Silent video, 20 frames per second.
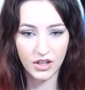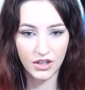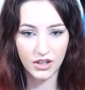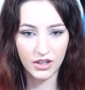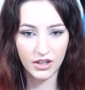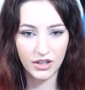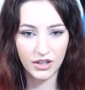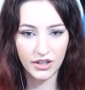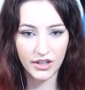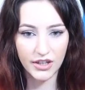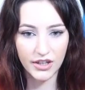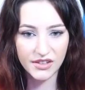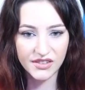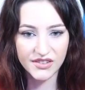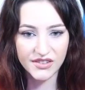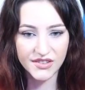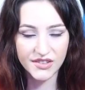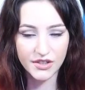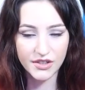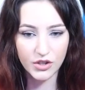
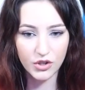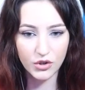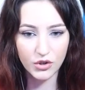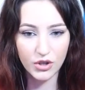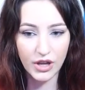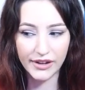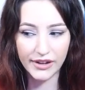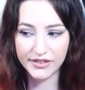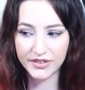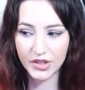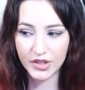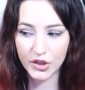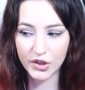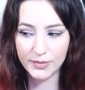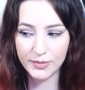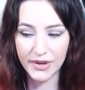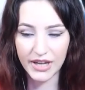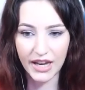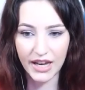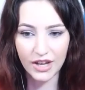Through, excuse
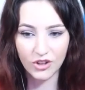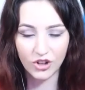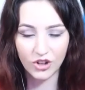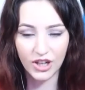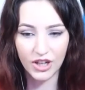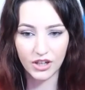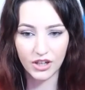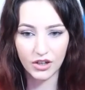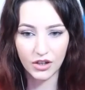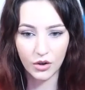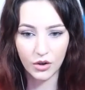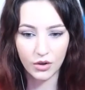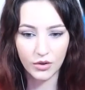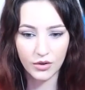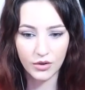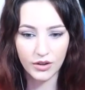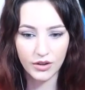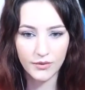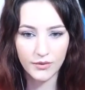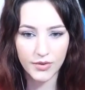me, get her!
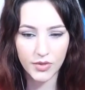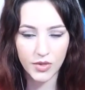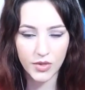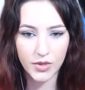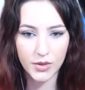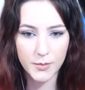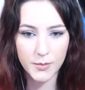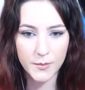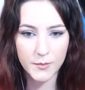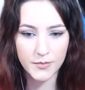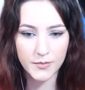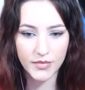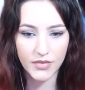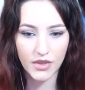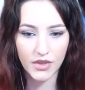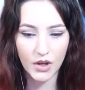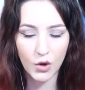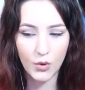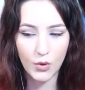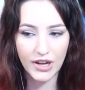
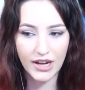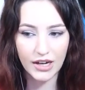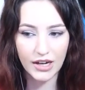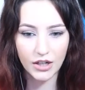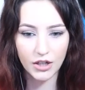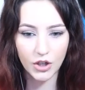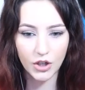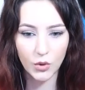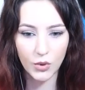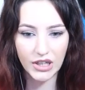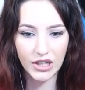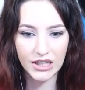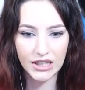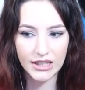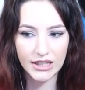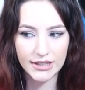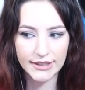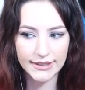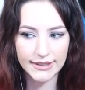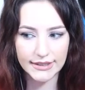Quicker,
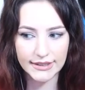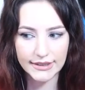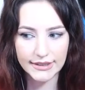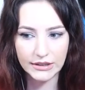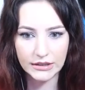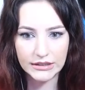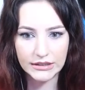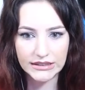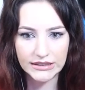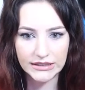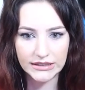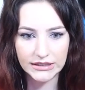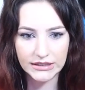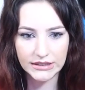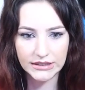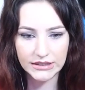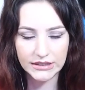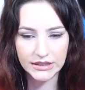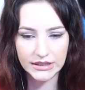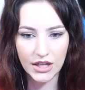quicker,
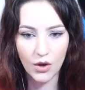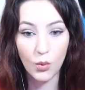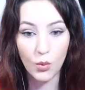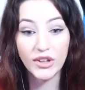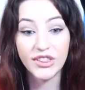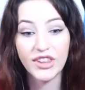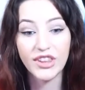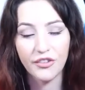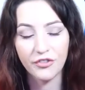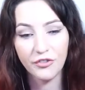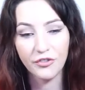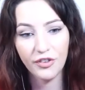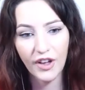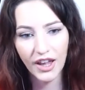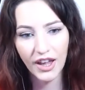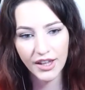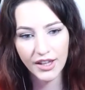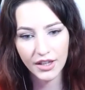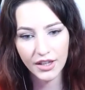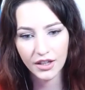quicker! What the
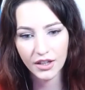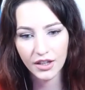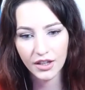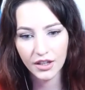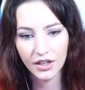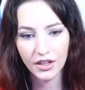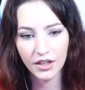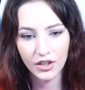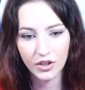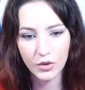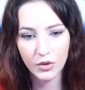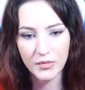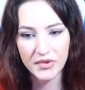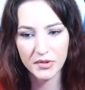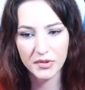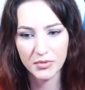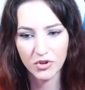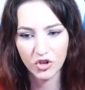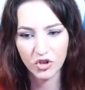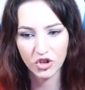fuck? You
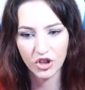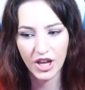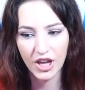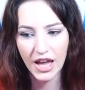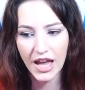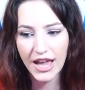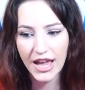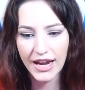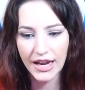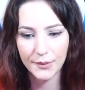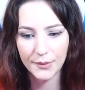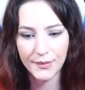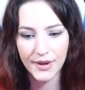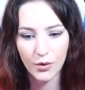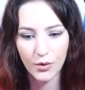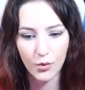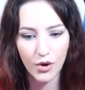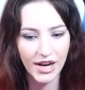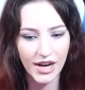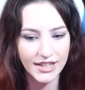must be shitting
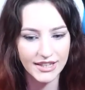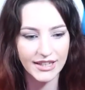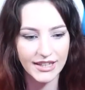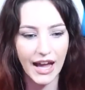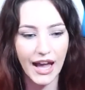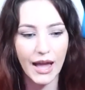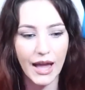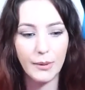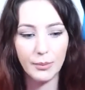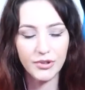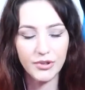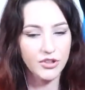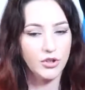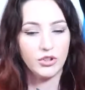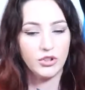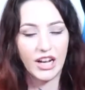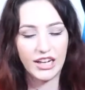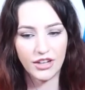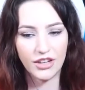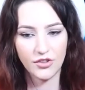me! Why that
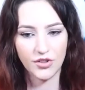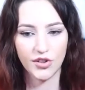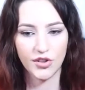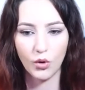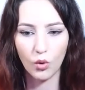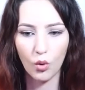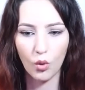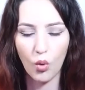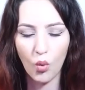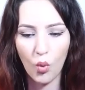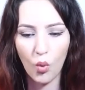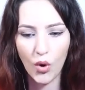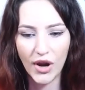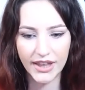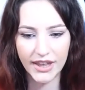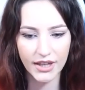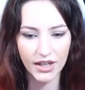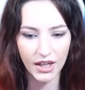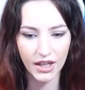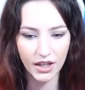episode ended so
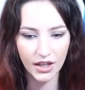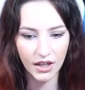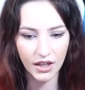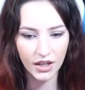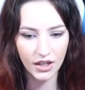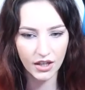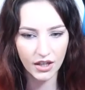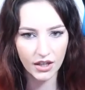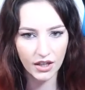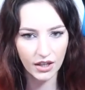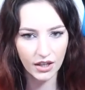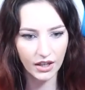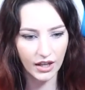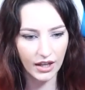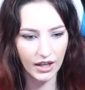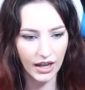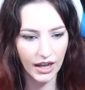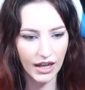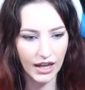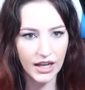quick?
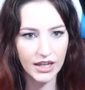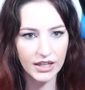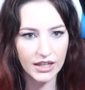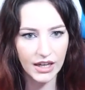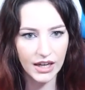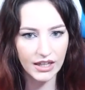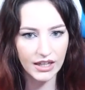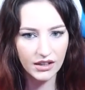I